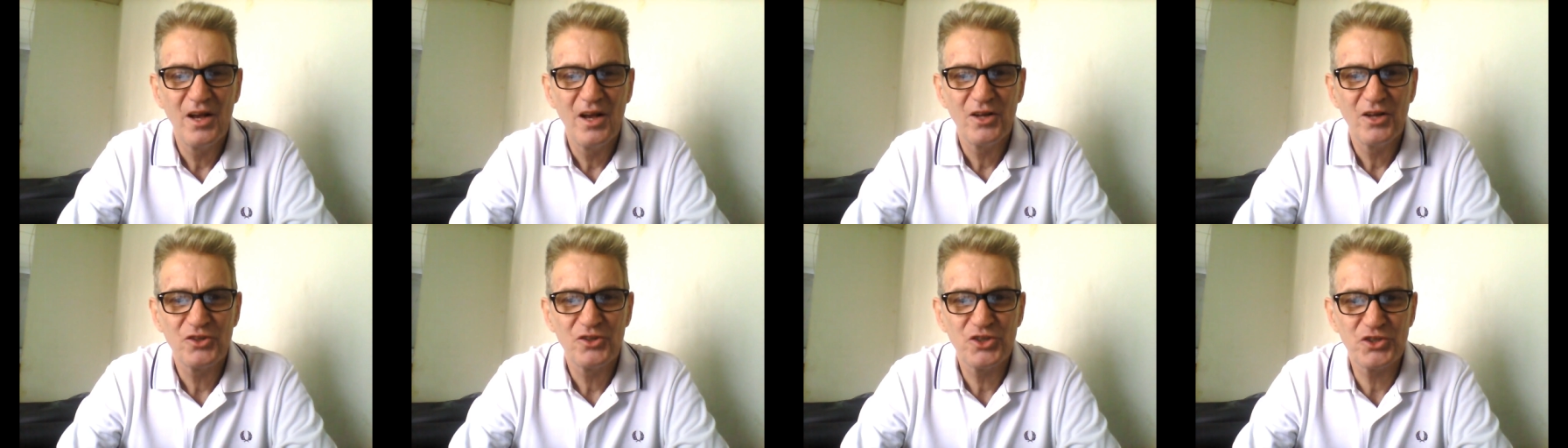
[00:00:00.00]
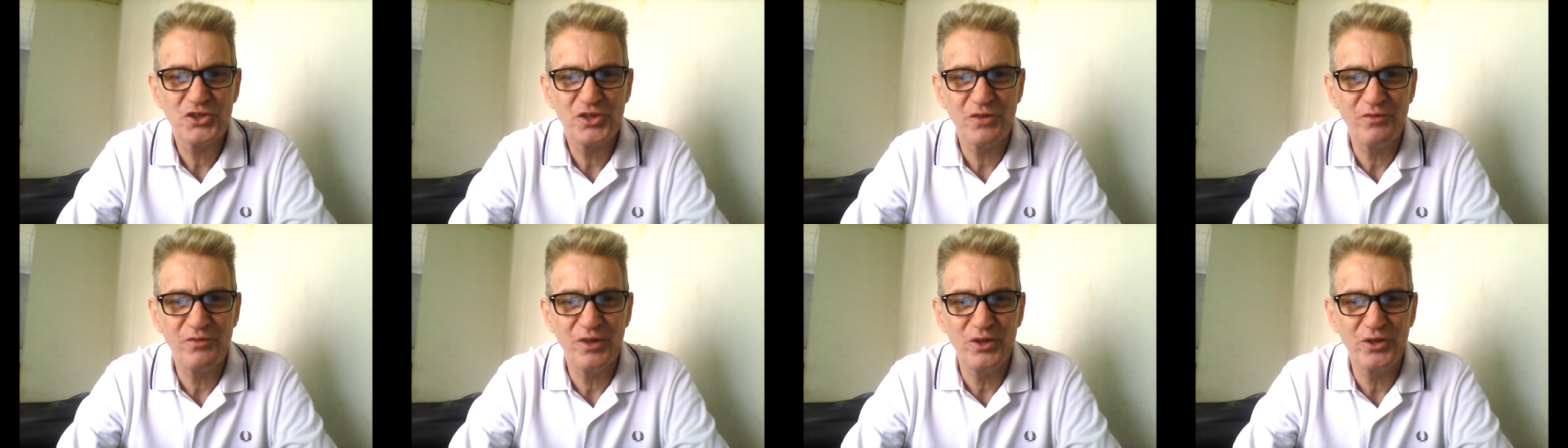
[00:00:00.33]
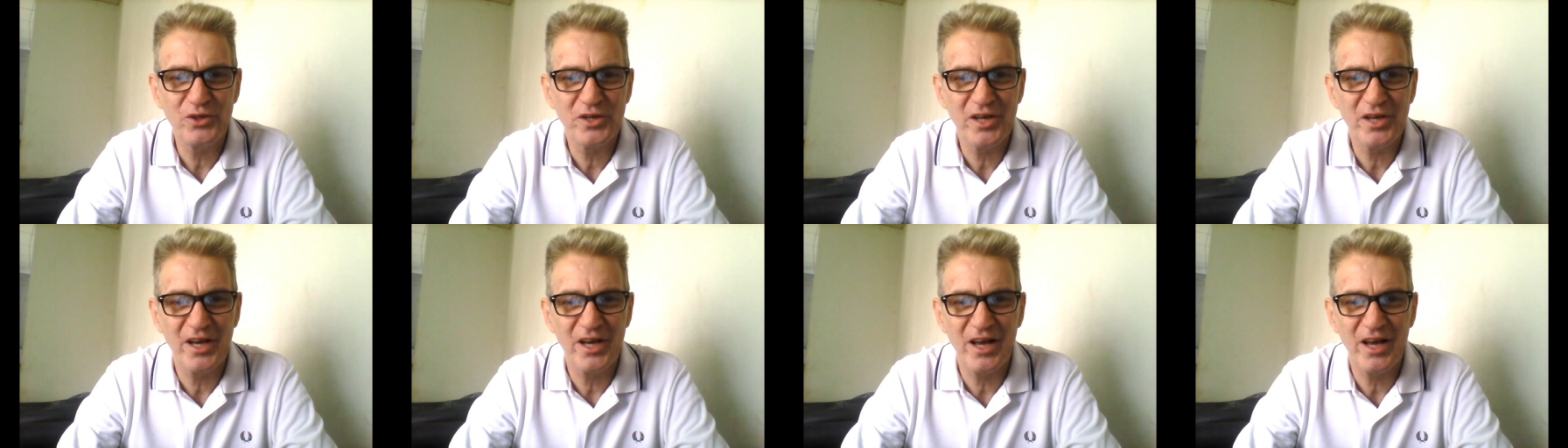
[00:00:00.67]
Just have a
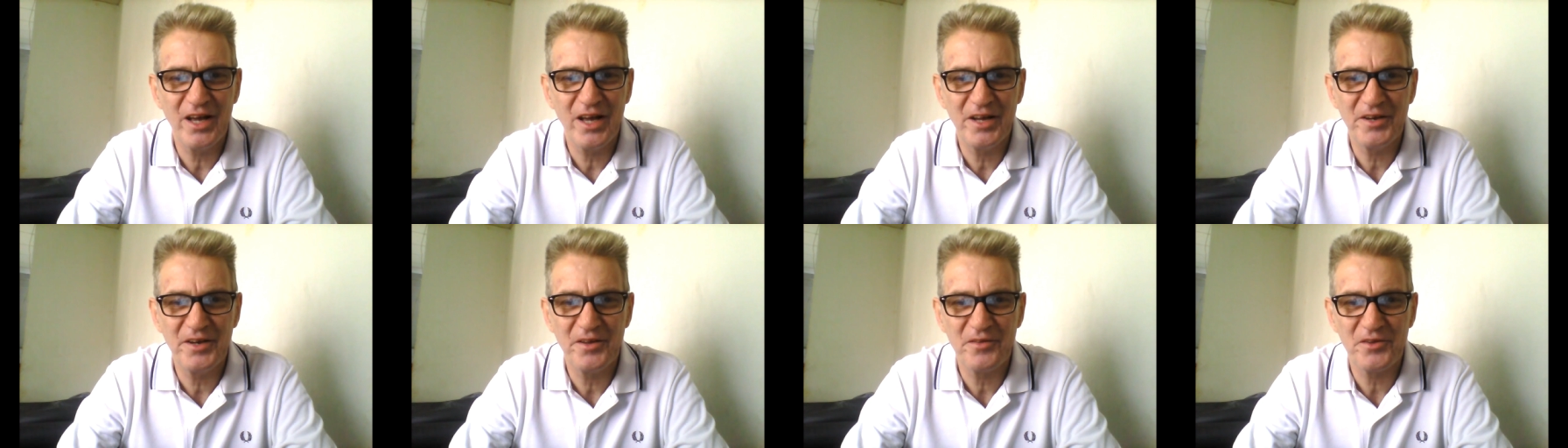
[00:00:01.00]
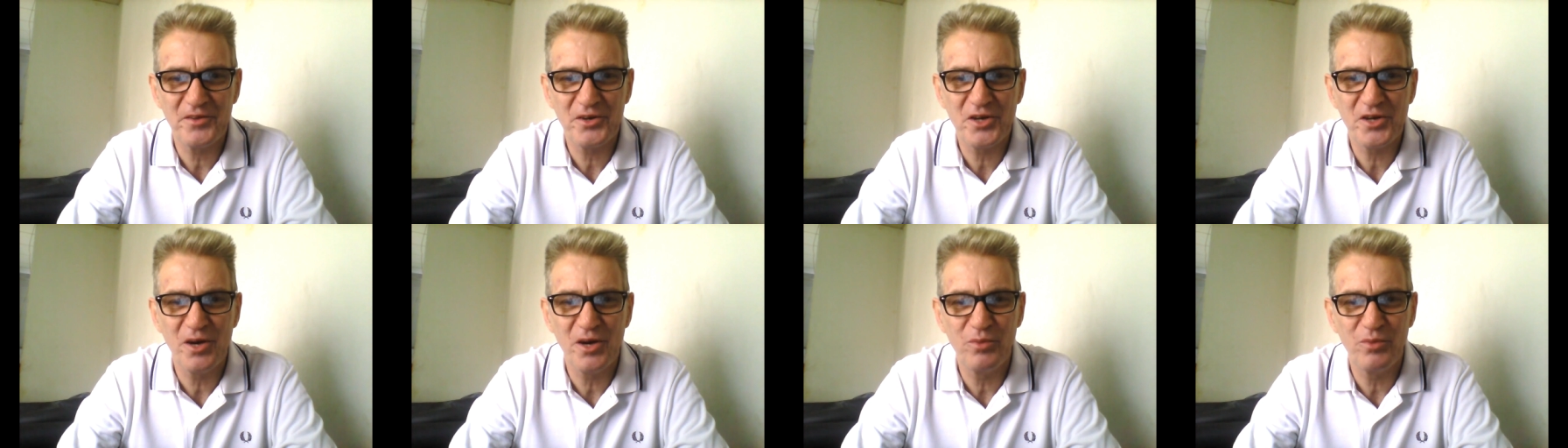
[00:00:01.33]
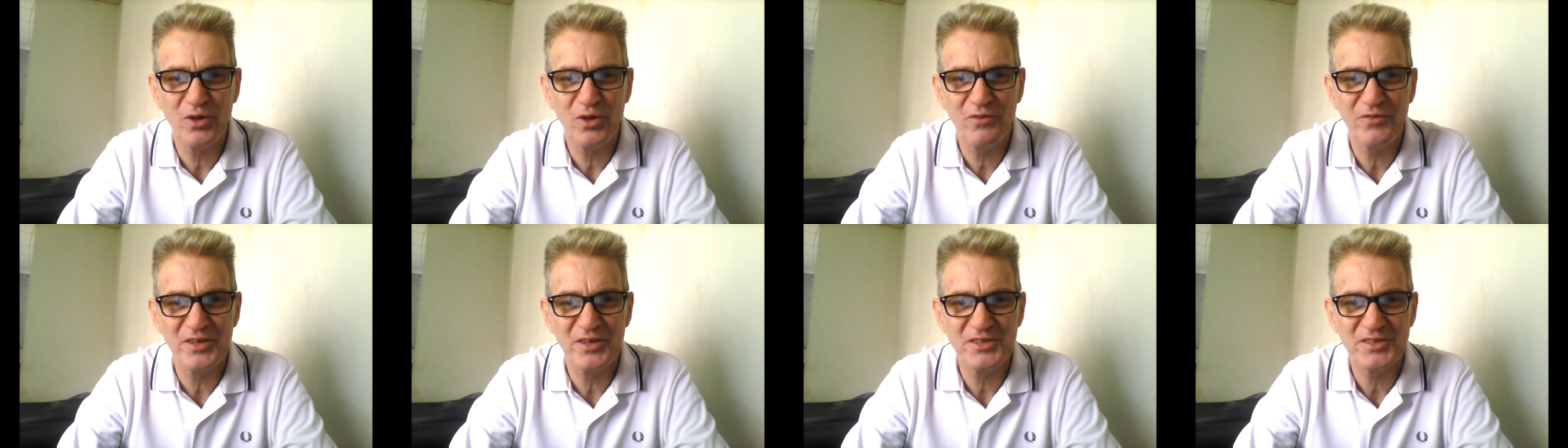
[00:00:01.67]
look at another couple
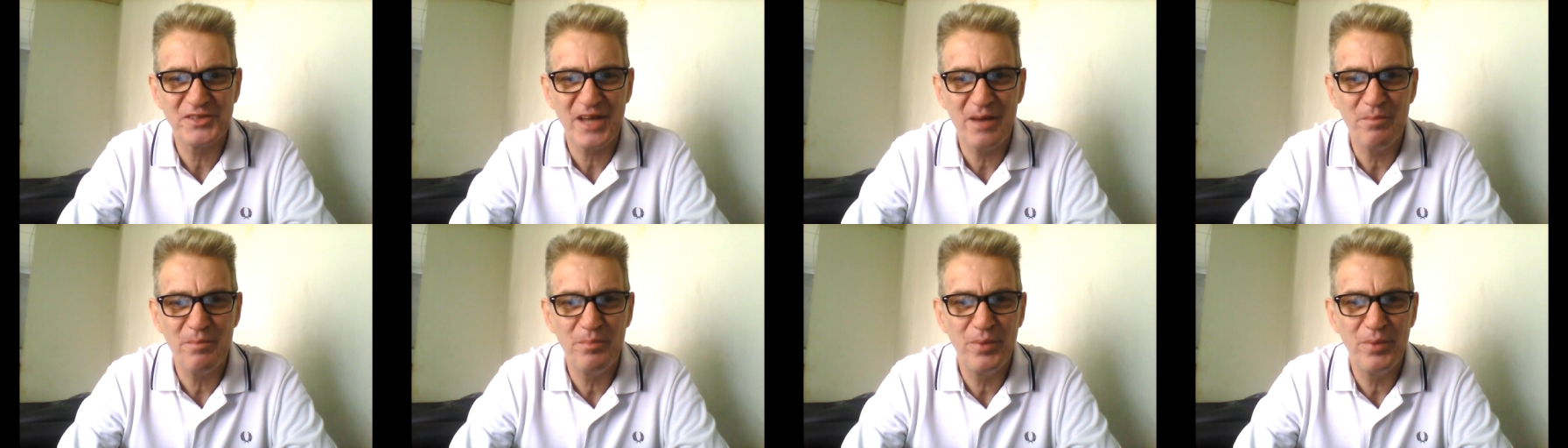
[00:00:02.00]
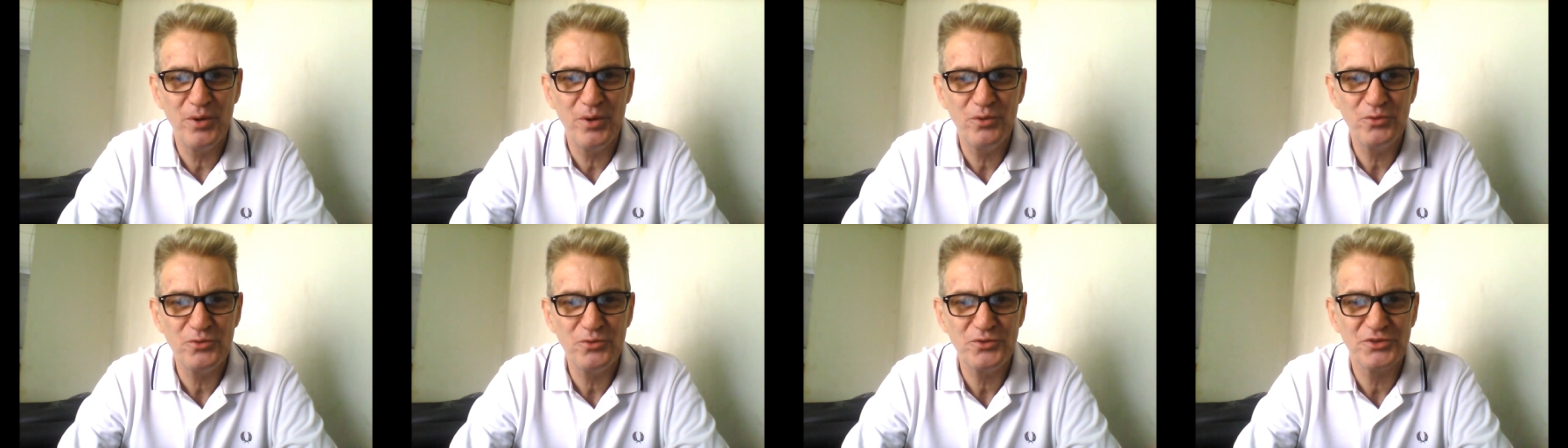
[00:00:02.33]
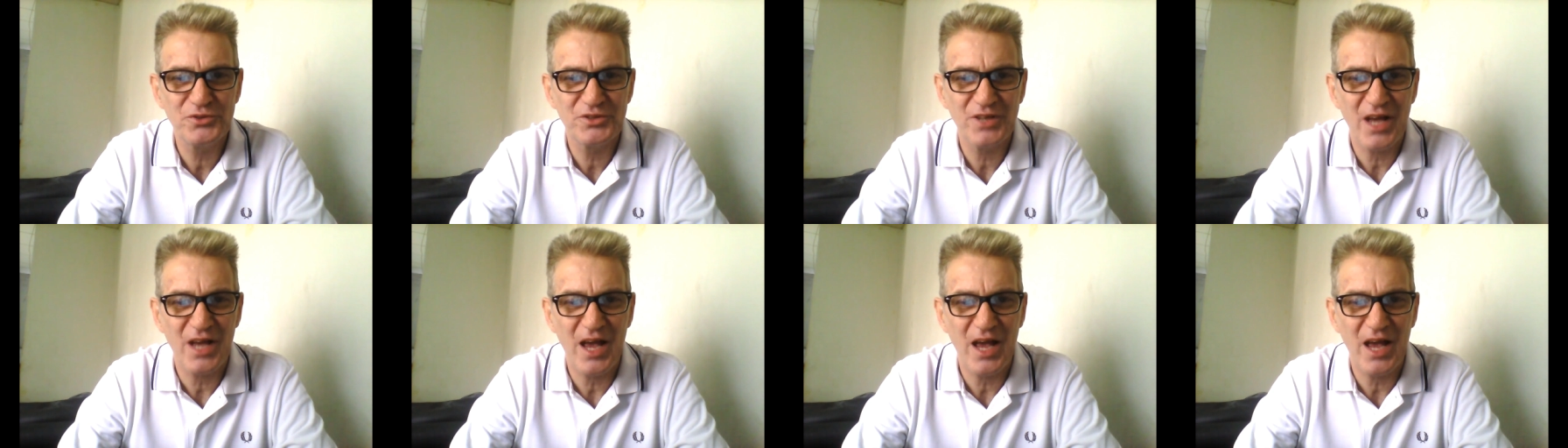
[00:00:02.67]
of examples